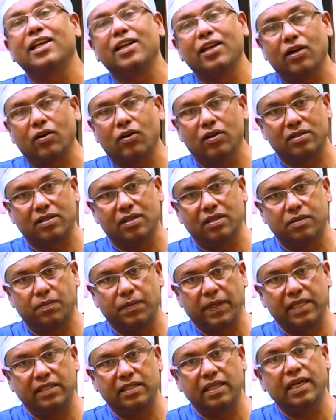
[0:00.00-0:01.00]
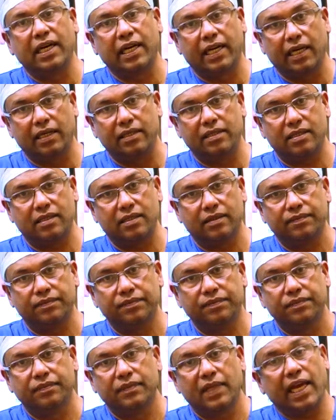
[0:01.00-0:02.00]
intercostal space in adults
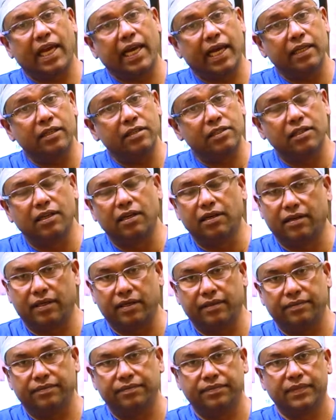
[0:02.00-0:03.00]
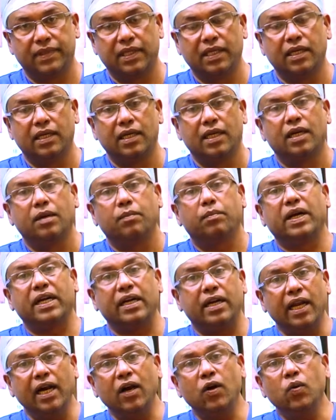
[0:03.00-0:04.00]
and children.
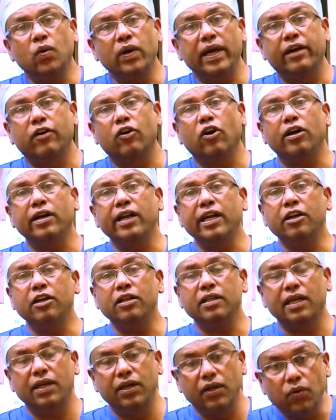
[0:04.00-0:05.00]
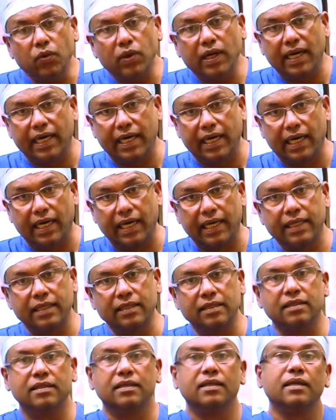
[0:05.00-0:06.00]
But now, according to the new
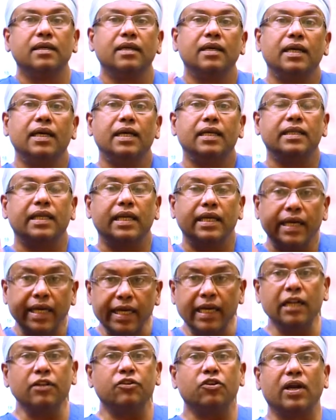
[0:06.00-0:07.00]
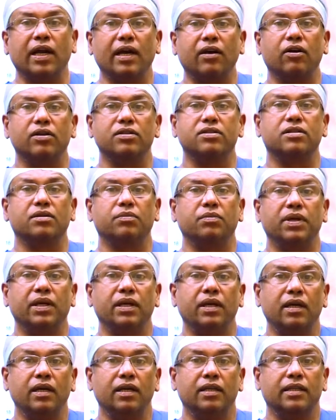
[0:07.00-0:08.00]
guidelines, the needle
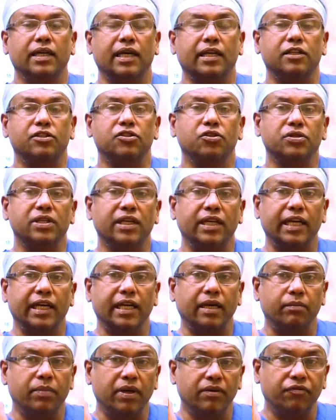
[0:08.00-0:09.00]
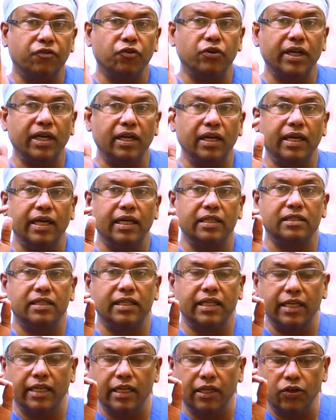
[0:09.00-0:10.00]
thoracostomy, that is using a number 14 gauge
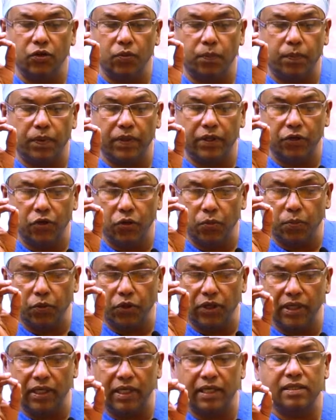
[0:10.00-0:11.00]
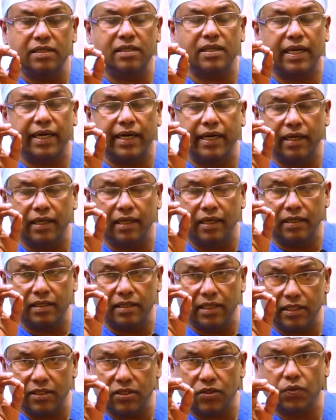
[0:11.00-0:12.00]
needle, you put it inside the
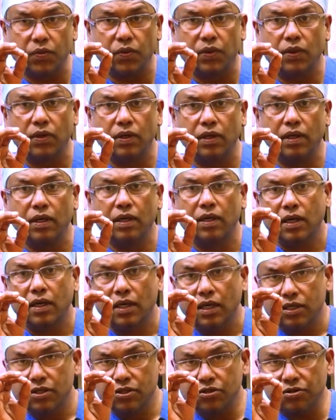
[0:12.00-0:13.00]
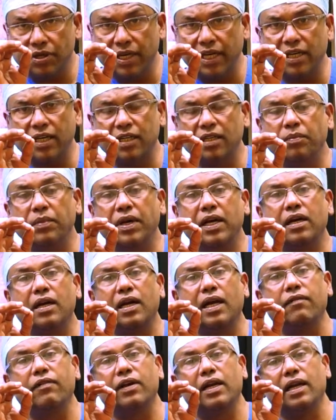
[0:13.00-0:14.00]
chest wall, straight at the
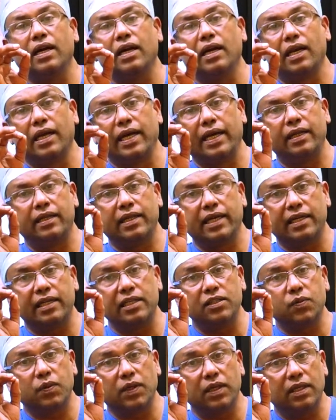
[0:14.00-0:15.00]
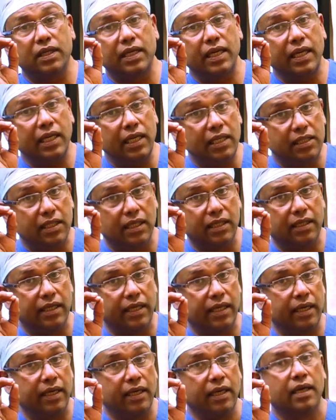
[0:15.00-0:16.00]
mid-clavicular line. That is what the initial
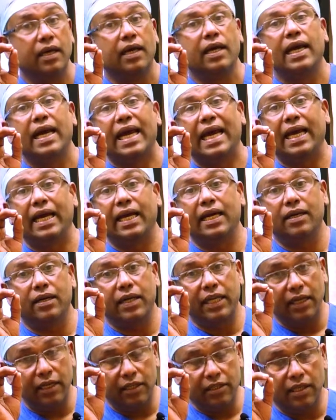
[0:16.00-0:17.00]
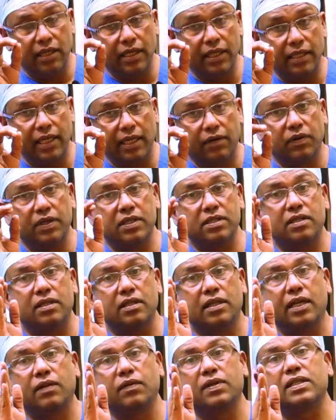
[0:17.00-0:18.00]
thing, initially that
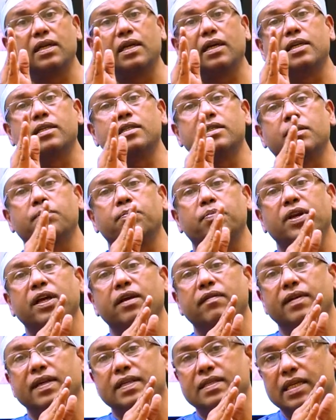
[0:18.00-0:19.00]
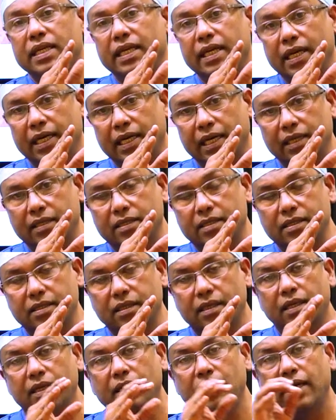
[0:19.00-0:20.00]
was a concept previously in
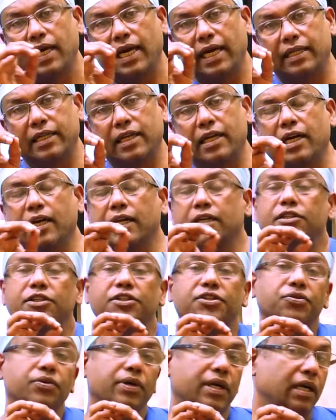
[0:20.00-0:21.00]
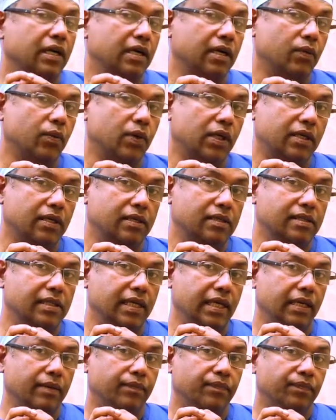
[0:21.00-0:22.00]
adults, and connected to an underwater seal.